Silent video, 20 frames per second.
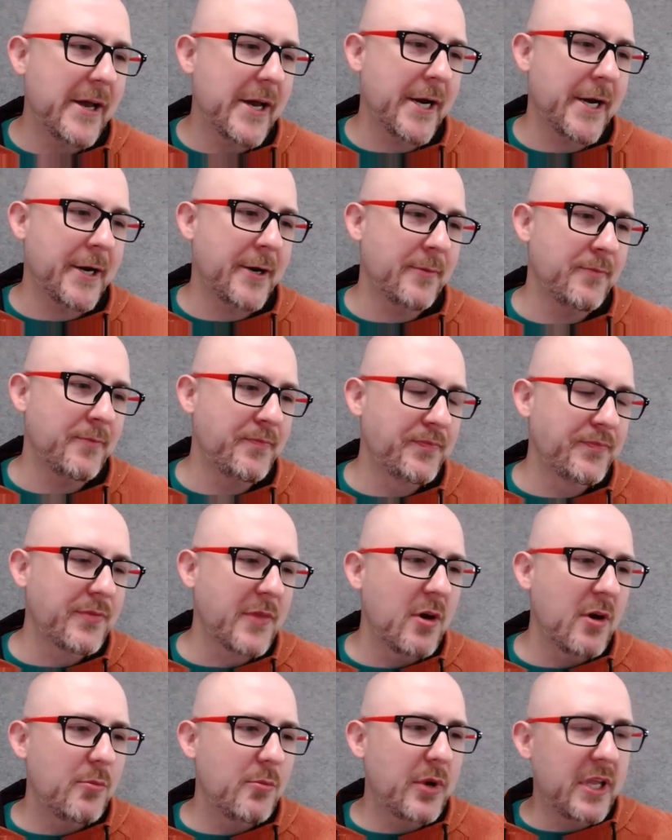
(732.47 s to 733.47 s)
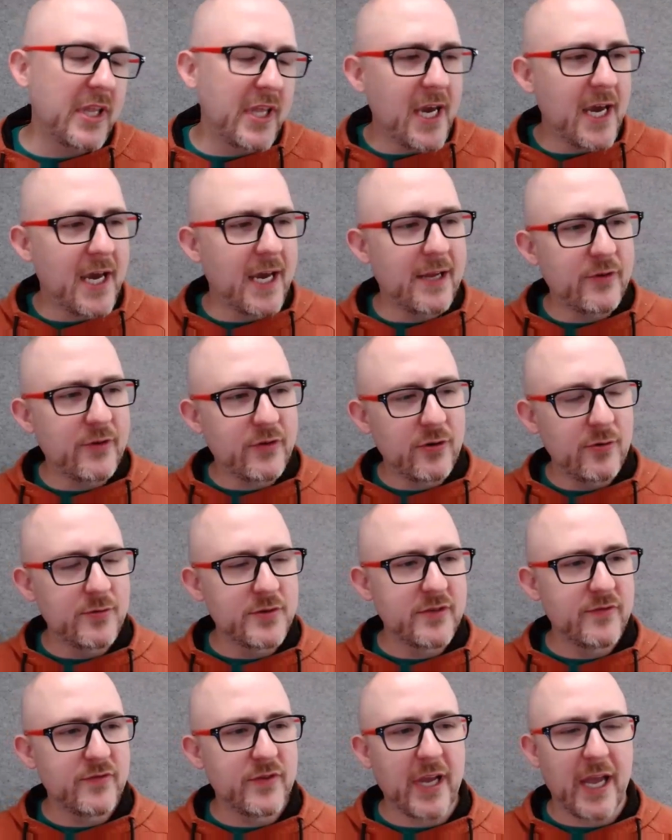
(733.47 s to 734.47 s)
Um, but yeah, in
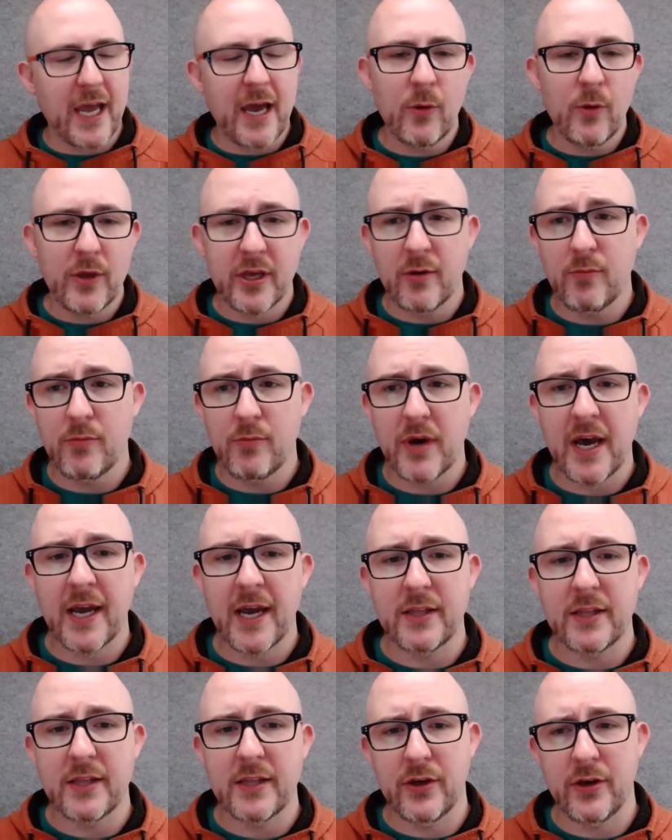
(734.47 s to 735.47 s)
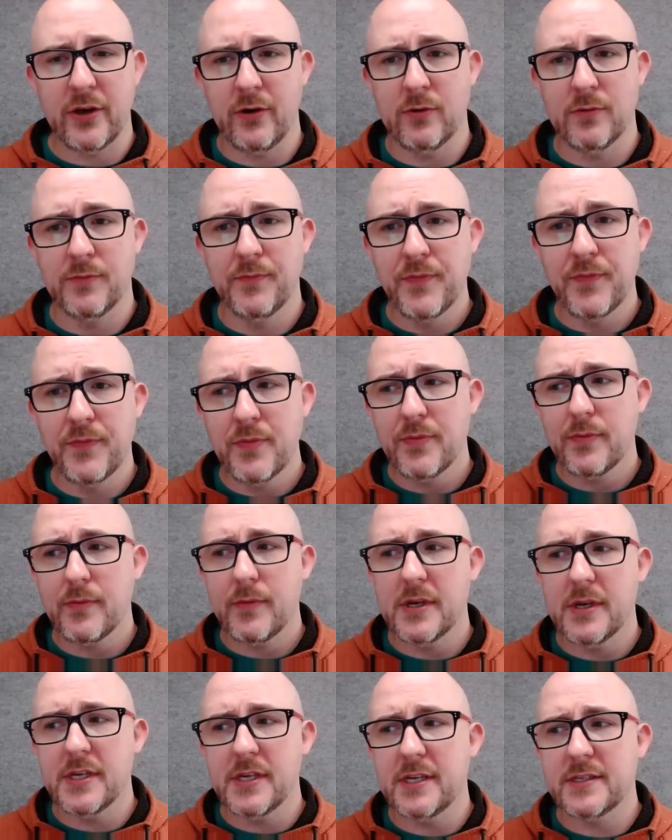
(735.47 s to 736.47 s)
terms of like how we come by it though,
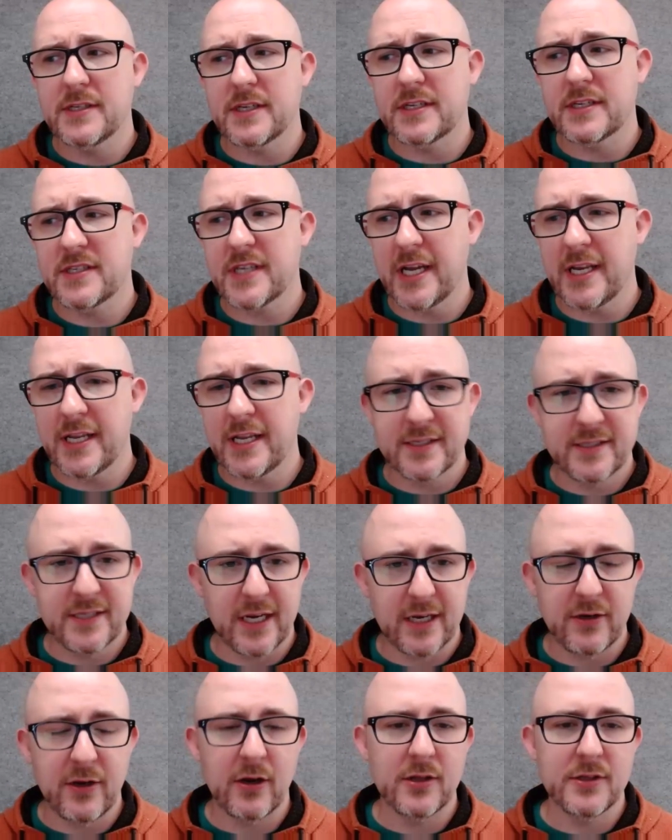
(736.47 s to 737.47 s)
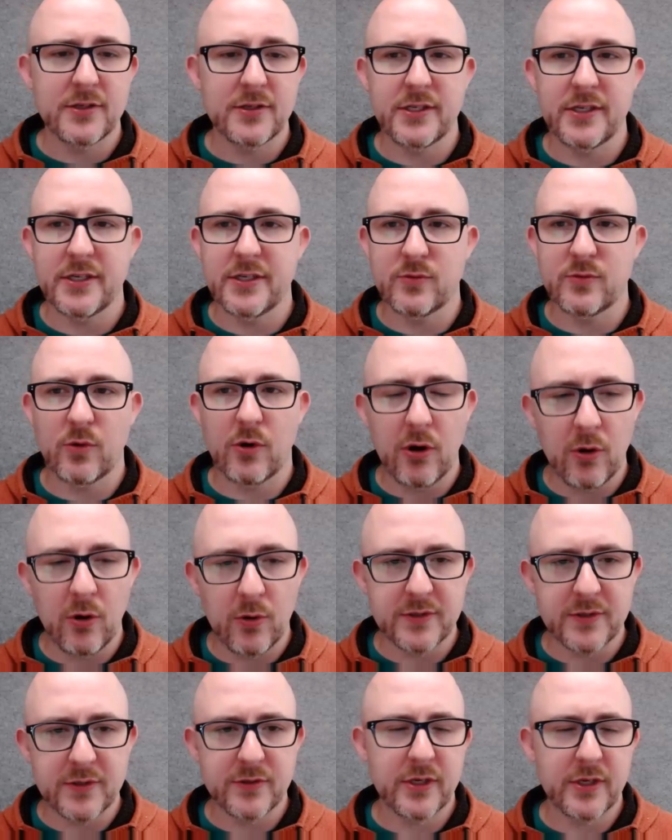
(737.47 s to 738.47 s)
as exciting as technology is, we're
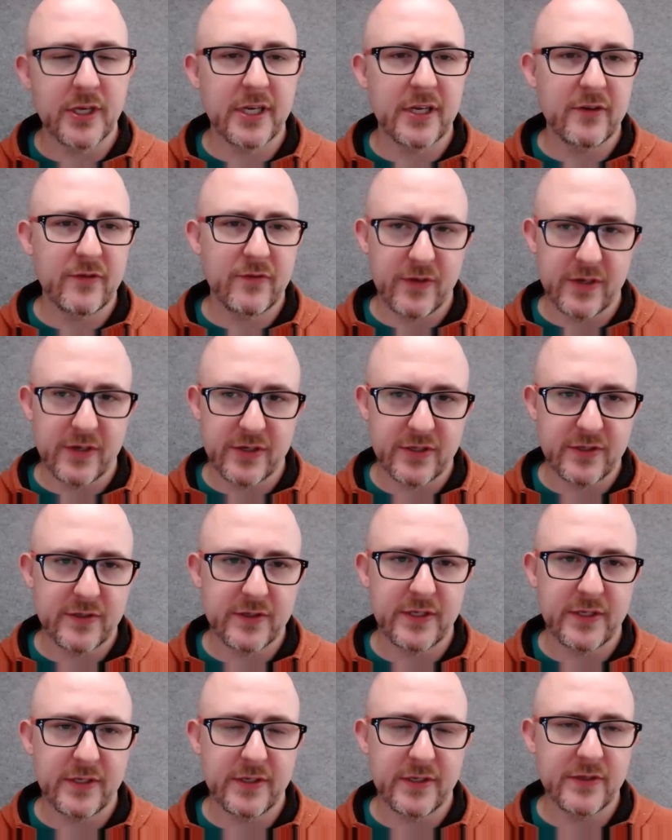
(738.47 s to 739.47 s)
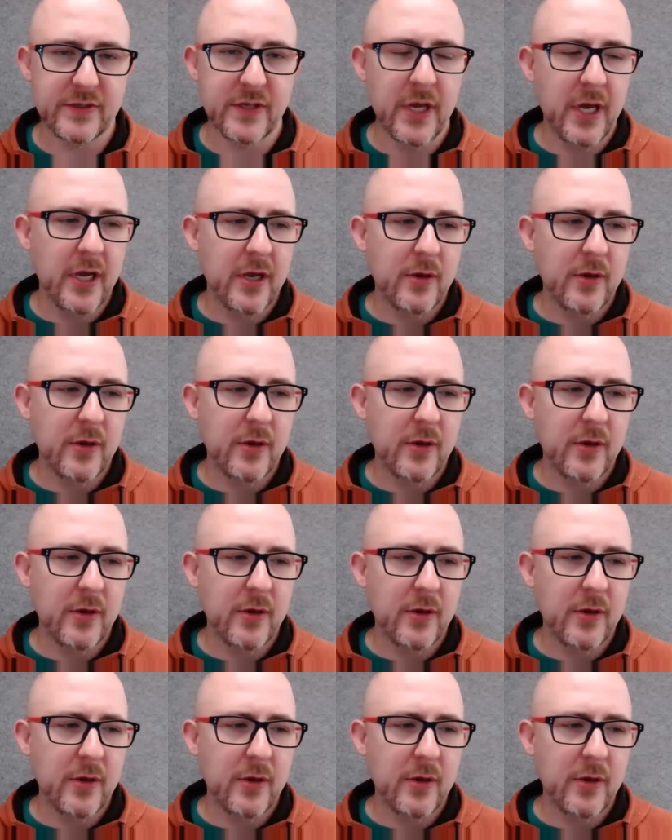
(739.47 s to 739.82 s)
always looking at efficiencies.